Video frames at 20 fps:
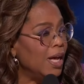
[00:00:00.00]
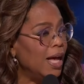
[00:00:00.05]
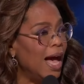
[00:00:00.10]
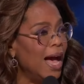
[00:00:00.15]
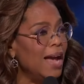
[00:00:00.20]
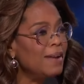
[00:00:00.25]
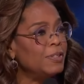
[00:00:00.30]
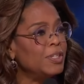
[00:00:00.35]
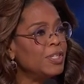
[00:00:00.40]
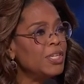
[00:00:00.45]

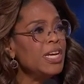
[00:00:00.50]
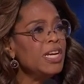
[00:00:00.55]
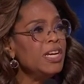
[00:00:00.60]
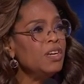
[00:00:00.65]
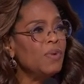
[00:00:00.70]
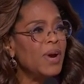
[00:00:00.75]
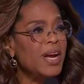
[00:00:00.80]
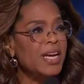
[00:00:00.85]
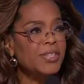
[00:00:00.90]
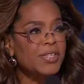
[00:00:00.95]
I've
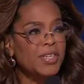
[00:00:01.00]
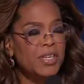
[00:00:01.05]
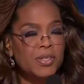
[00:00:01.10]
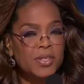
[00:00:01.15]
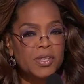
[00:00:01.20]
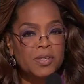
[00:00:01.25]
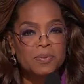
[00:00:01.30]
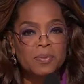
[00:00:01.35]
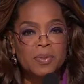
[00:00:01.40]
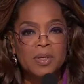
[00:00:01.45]
seen
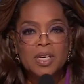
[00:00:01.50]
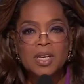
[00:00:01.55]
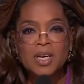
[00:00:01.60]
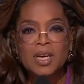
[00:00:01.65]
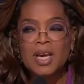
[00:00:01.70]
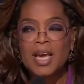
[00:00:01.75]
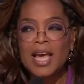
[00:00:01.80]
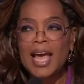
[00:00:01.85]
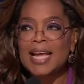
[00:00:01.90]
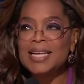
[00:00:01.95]
racism
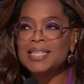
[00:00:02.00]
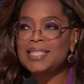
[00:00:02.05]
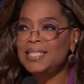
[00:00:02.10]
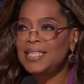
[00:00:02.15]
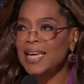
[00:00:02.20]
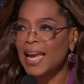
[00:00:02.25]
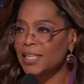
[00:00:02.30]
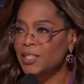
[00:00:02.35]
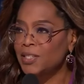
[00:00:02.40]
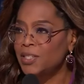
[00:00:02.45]
and
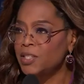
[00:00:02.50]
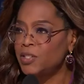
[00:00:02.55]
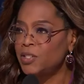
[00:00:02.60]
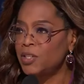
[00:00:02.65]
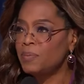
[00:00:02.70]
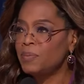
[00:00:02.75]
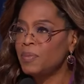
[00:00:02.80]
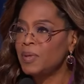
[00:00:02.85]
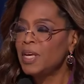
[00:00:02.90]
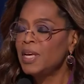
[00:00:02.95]

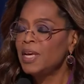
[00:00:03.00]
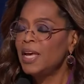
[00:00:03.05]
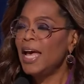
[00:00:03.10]
sexism